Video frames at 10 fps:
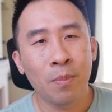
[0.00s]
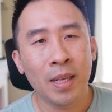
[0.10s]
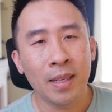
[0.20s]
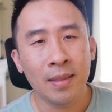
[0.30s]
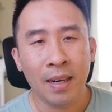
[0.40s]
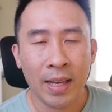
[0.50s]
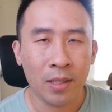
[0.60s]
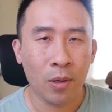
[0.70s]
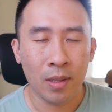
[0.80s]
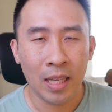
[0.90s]
But inside of
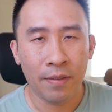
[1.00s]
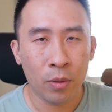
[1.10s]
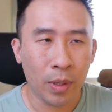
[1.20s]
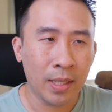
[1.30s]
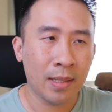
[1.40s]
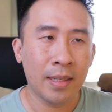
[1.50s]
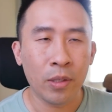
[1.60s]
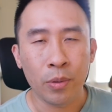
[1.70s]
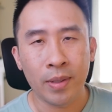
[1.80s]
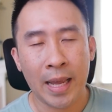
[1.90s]
Xcode eleven, what you can
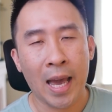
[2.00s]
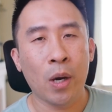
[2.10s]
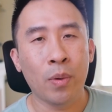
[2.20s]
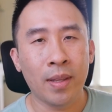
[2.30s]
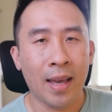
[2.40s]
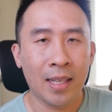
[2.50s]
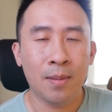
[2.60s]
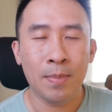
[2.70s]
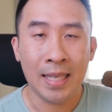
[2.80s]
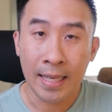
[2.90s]
do now with
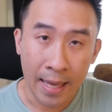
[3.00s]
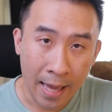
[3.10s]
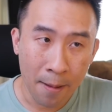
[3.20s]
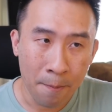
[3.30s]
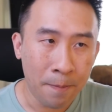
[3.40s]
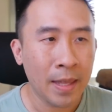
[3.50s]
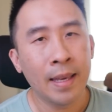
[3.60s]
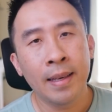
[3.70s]
S P M